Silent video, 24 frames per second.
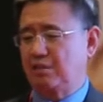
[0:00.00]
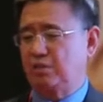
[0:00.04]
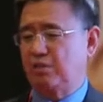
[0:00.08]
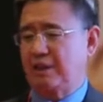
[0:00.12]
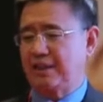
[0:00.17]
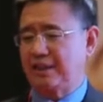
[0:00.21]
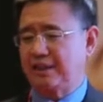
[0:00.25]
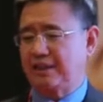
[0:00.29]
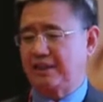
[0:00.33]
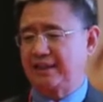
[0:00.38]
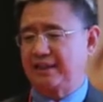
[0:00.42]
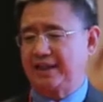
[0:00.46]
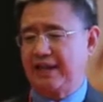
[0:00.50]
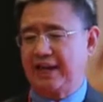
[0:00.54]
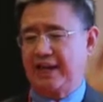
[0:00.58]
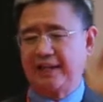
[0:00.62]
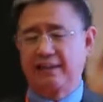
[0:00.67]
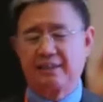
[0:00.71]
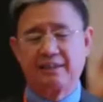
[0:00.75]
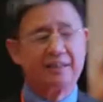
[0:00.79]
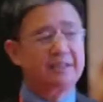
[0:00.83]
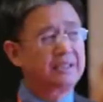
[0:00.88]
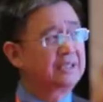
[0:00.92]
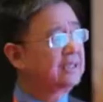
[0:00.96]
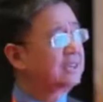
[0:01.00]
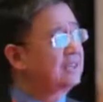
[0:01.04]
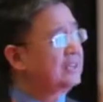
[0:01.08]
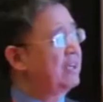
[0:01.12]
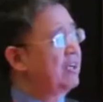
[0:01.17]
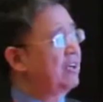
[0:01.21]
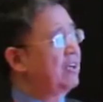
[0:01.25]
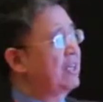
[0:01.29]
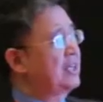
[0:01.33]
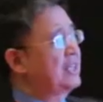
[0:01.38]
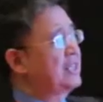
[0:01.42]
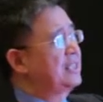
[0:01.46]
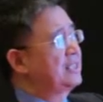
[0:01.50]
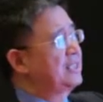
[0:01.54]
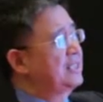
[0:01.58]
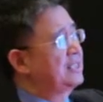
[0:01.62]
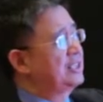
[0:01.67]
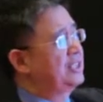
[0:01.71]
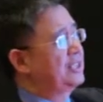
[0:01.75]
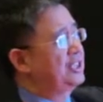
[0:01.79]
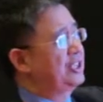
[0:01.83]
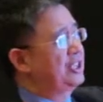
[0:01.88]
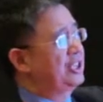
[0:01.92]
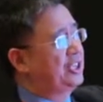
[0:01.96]
it developed to a
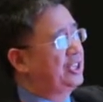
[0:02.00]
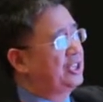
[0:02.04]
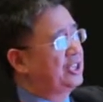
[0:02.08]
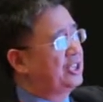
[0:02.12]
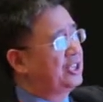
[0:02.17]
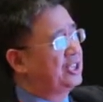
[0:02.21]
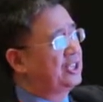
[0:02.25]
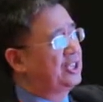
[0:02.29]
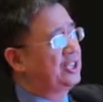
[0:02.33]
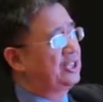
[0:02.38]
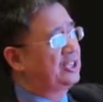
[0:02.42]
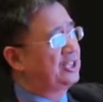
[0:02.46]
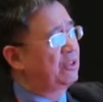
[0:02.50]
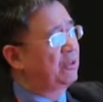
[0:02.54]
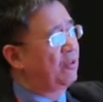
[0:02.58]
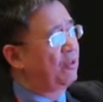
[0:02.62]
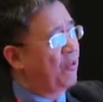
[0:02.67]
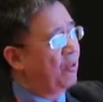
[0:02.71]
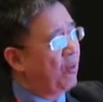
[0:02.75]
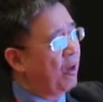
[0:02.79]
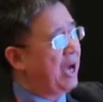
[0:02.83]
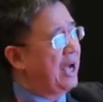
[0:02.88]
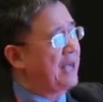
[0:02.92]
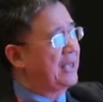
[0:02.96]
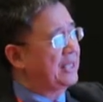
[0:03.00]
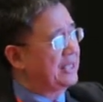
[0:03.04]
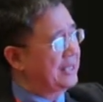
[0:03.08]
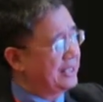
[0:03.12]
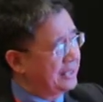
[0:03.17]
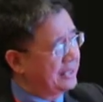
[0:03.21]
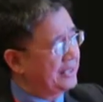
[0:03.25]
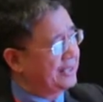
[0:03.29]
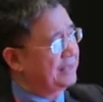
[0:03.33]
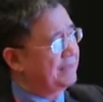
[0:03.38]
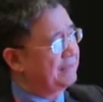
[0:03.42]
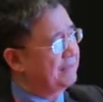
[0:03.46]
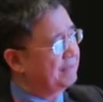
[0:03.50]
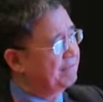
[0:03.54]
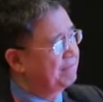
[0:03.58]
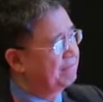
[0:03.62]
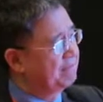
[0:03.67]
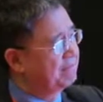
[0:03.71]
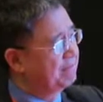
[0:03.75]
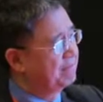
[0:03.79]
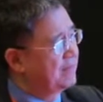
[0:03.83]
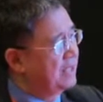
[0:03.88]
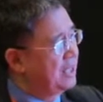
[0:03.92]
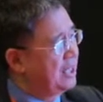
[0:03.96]
major turning point.
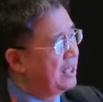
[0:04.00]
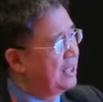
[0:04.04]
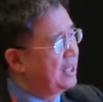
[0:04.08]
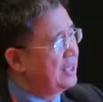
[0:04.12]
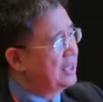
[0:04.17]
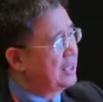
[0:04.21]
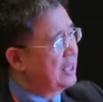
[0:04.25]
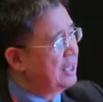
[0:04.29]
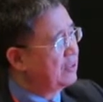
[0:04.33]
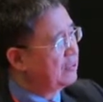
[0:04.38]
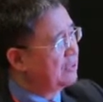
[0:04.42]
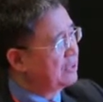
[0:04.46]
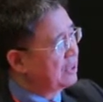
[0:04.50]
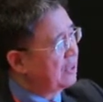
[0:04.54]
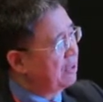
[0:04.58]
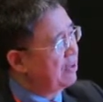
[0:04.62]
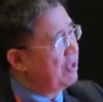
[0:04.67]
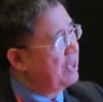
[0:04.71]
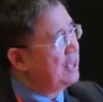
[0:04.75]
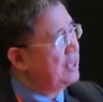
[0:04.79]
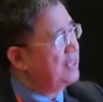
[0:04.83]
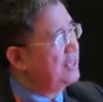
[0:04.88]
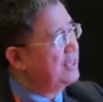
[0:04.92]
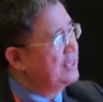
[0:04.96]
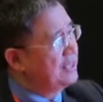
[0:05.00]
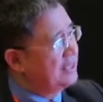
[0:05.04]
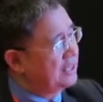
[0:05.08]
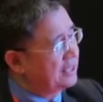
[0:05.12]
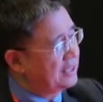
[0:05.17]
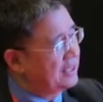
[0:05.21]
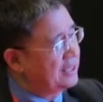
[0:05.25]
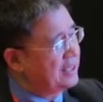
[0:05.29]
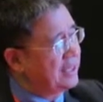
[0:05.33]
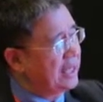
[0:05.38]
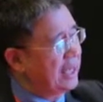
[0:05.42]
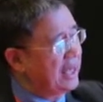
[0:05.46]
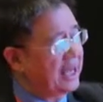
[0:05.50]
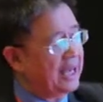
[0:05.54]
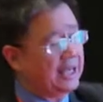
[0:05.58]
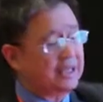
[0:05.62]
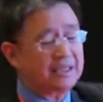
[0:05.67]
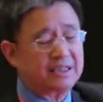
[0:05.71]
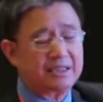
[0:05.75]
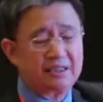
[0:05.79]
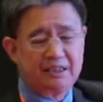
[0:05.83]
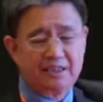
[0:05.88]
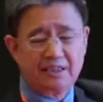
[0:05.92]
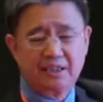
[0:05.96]
It was $70
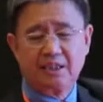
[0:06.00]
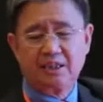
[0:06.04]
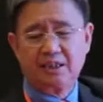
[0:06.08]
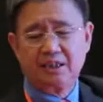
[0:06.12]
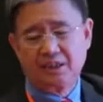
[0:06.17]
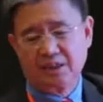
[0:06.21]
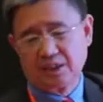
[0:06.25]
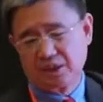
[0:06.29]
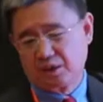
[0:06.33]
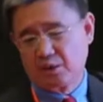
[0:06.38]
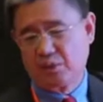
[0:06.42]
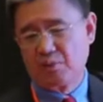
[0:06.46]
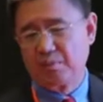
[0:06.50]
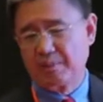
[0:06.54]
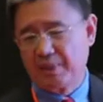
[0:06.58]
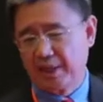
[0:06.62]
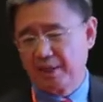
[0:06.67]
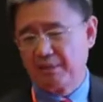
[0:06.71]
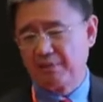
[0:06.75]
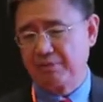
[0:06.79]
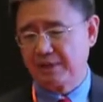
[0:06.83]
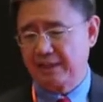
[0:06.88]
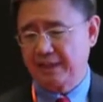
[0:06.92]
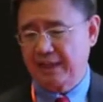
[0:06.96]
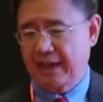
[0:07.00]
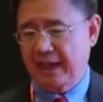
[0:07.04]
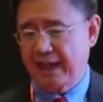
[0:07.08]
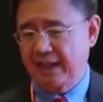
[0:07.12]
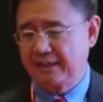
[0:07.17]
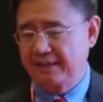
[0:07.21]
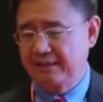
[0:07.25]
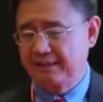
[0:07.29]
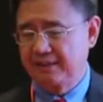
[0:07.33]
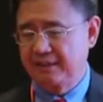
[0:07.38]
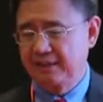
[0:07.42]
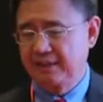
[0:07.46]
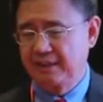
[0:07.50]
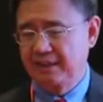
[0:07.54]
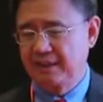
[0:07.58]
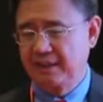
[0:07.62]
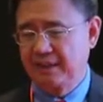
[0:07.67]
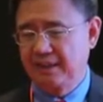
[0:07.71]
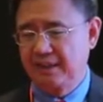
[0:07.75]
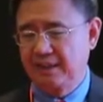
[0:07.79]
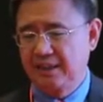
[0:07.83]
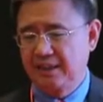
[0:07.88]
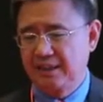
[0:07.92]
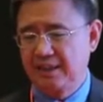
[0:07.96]
trillion in
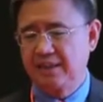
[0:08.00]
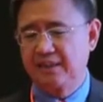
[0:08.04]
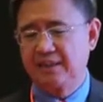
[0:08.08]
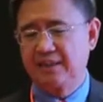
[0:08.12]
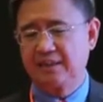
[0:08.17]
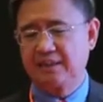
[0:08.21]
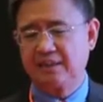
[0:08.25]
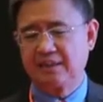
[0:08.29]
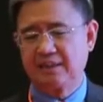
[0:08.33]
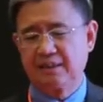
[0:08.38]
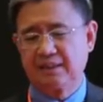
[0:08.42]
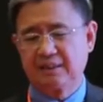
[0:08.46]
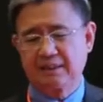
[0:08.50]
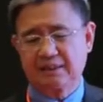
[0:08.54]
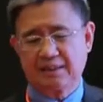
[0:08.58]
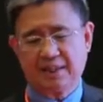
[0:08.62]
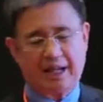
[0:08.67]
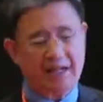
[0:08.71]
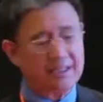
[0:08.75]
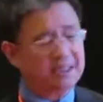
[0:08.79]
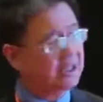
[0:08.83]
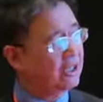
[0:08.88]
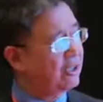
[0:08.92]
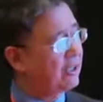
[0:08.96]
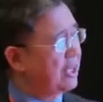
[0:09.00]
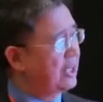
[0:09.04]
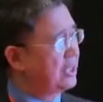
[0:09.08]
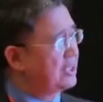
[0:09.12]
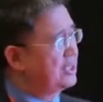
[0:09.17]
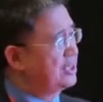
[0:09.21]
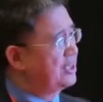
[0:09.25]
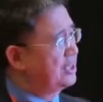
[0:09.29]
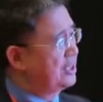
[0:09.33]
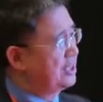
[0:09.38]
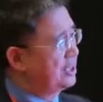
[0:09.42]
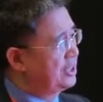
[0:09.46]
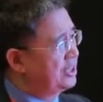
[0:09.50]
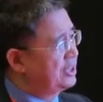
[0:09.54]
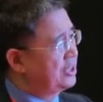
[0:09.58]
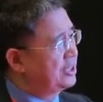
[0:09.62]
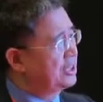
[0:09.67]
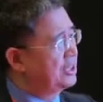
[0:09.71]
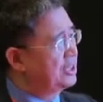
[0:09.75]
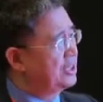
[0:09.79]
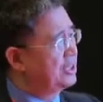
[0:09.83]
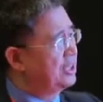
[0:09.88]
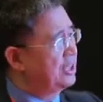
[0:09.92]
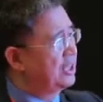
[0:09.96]
2011. And in
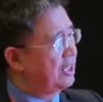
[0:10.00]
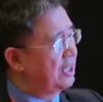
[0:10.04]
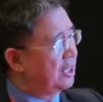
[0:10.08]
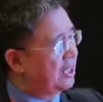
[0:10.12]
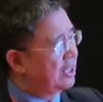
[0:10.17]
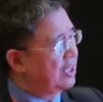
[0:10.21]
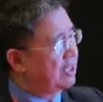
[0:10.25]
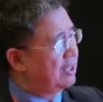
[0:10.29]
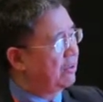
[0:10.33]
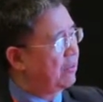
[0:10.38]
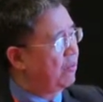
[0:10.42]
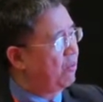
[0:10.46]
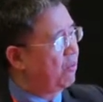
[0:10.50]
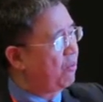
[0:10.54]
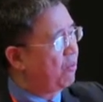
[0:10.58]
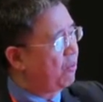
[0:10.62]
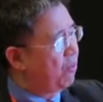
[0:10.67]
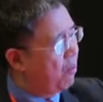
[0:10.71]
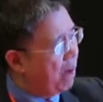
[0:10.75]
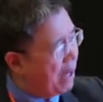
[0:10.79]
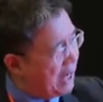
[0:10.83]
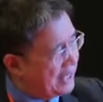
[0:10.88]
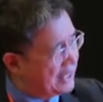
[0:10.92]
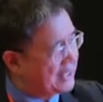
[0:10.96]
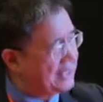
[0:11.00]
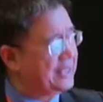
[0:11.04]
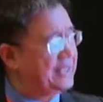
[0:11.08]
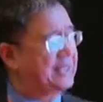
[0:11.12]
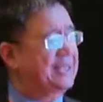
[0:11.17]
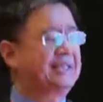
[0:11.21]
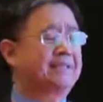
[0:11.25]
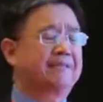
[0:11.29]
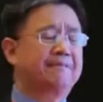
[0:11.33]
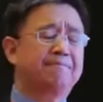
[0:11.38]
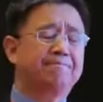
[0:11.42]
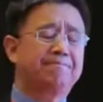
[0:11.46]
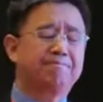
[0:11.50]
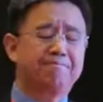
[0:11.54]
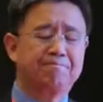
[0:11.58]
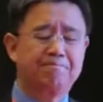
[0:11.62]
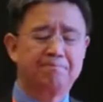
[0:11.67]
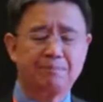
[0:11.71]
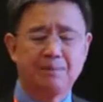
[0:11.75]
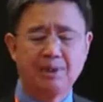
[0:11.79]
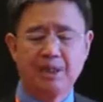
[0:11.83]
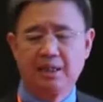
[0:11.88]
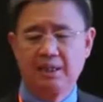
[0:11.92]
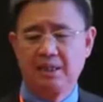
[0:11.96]
2012, it reached
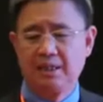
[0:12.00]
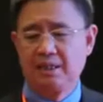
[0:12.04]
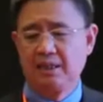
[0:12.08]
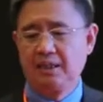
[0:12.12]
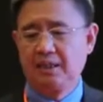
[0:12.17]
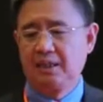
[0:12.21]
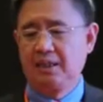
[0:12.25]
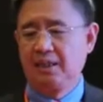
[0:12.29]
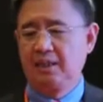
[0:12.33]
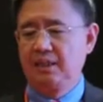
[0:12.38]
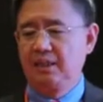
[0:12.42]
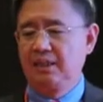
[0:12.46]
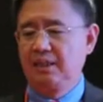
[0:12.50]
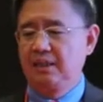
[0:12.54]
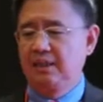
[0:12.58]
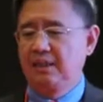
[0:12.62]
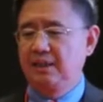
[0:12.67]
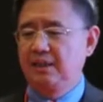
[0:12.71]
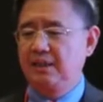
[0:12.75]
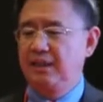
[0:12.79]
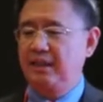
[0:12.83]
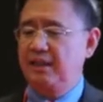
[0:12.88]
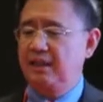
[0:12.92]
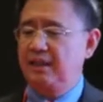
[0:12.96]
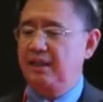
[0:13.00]
$72 trillion.